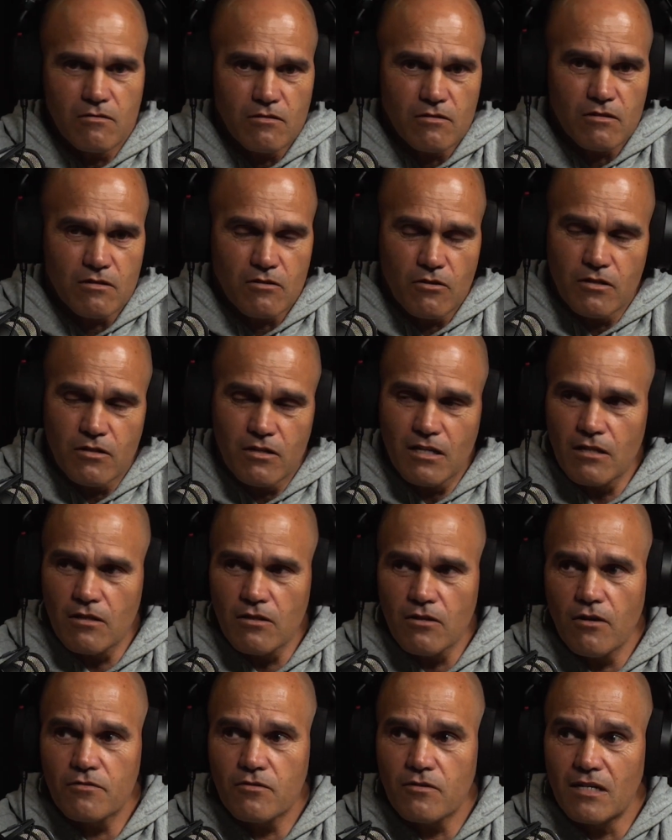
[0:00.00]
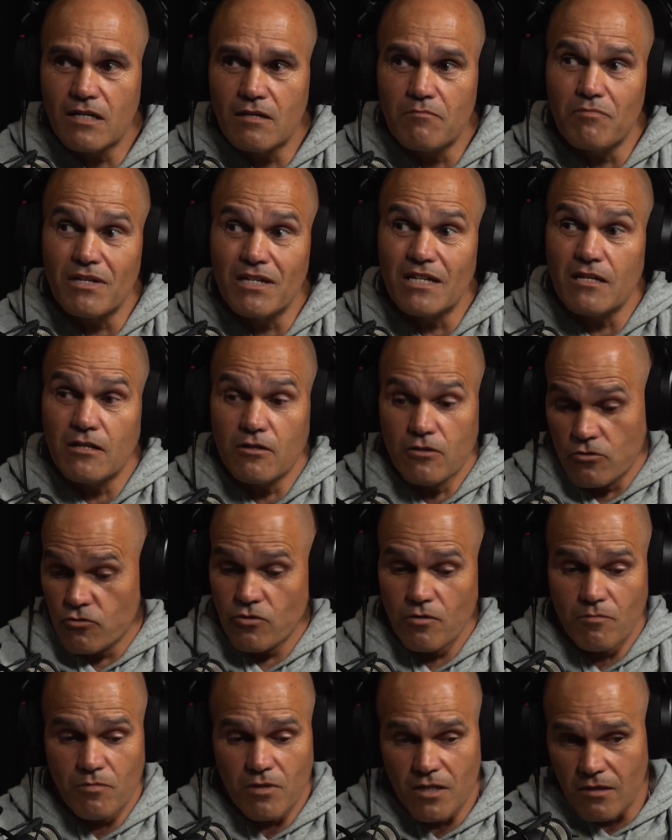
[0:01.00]
turn their lives around and be
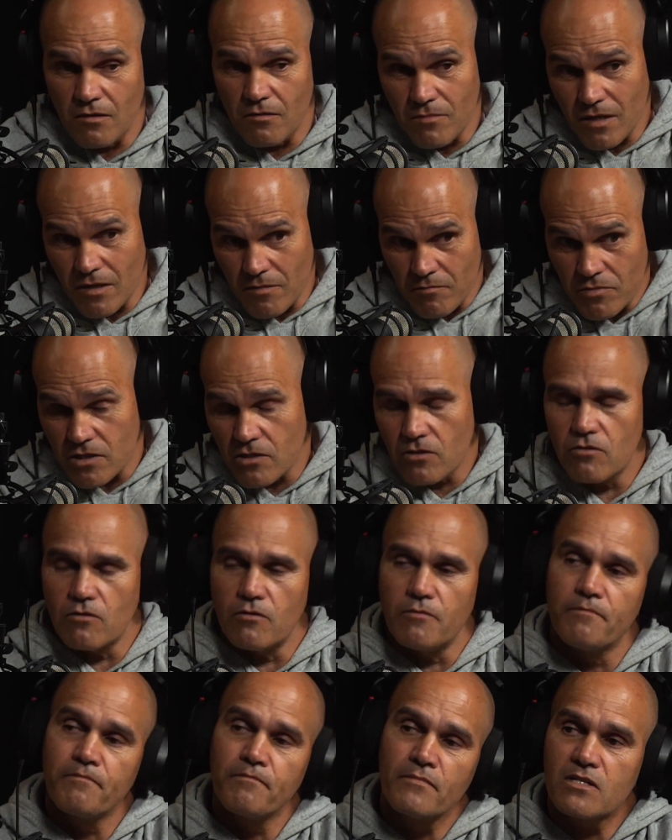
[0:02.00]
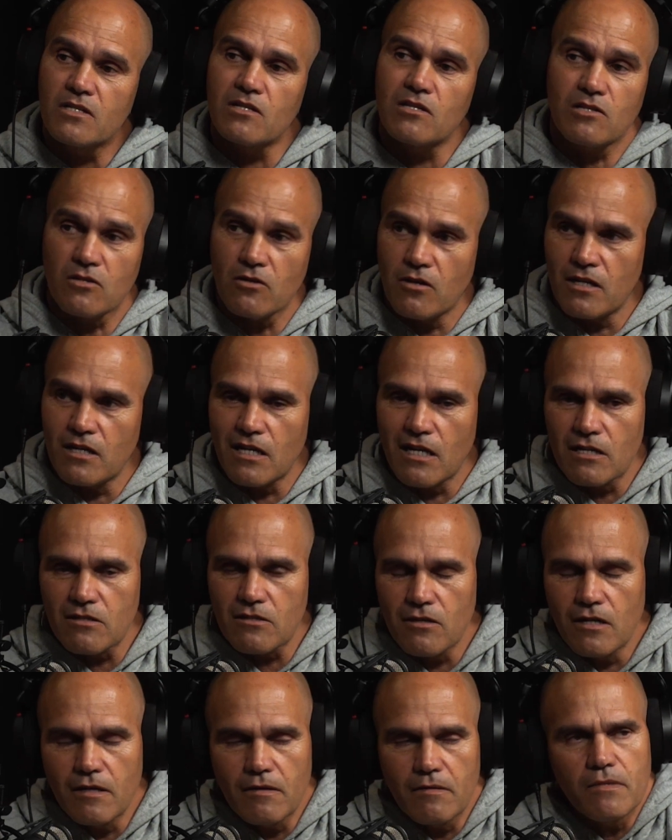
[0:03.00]
contributing members to society as
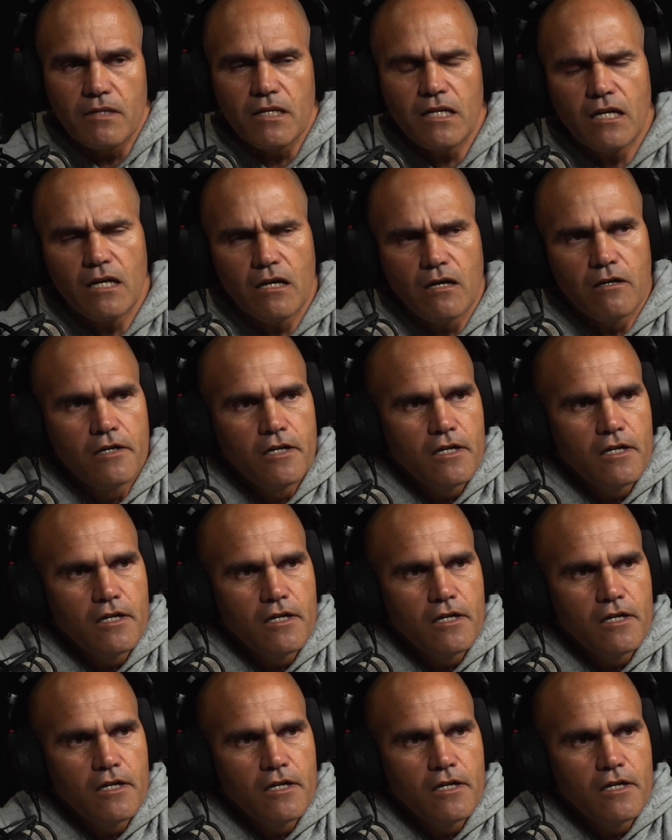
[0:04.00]
I am now,